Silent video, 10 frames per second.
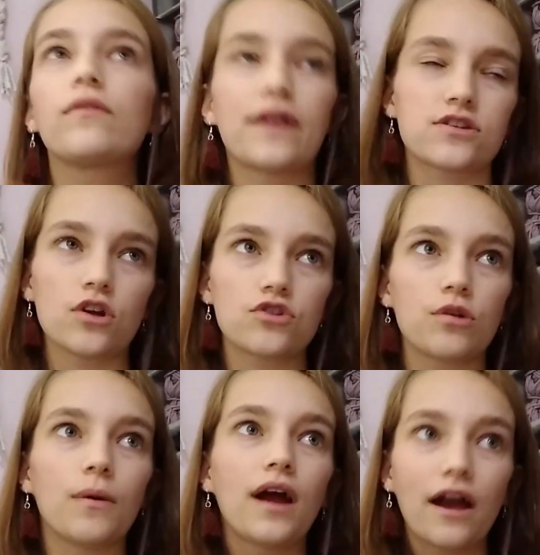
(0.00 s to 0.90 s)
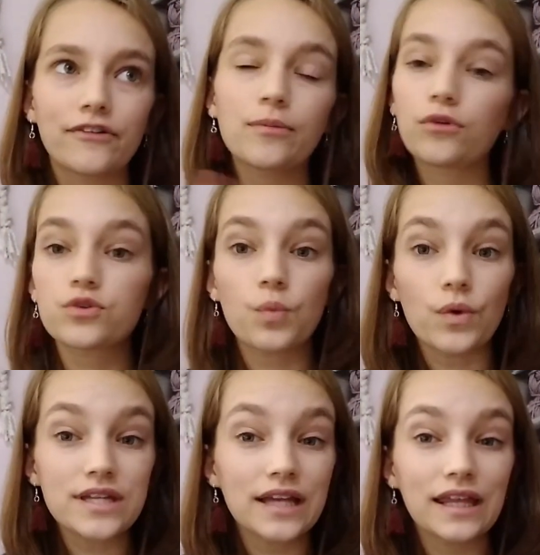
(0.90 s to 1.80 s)
That's not true. I've come across
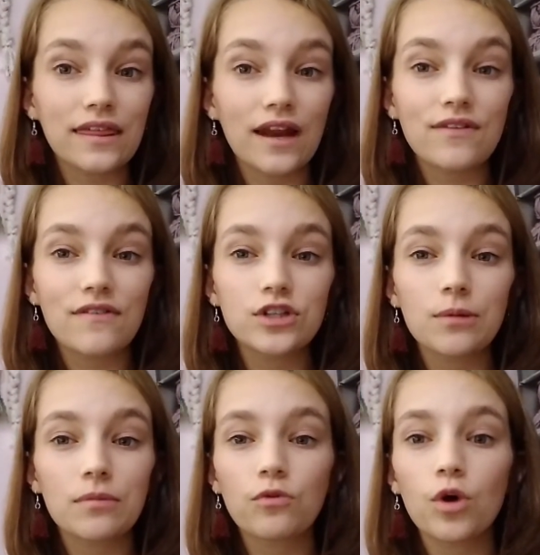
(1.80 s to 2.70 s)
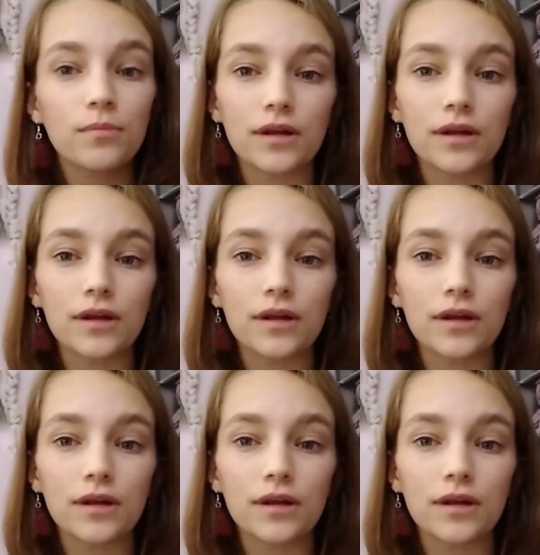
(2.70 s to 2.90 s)
one technique that I've never done before,